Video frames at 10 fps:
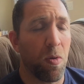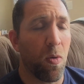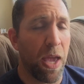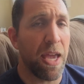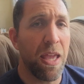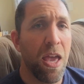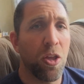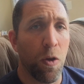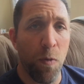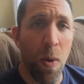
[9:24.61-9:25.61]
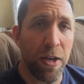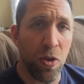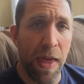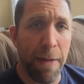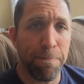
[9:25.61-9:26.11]
Okay? So if you want
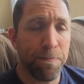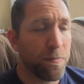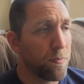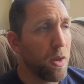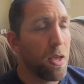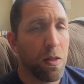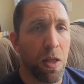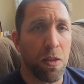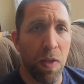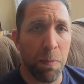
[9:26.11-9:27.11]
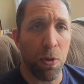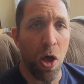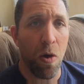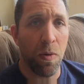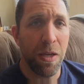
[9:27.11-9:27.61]
to do that, click the link
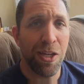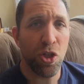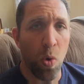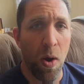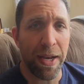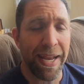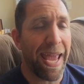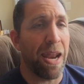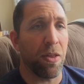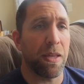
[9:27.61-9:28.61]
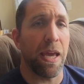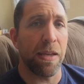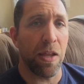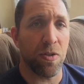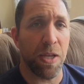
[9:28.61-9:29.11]
below, join, and I'll see you
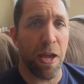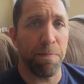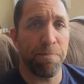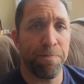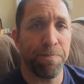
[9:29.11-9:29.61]
on the other side.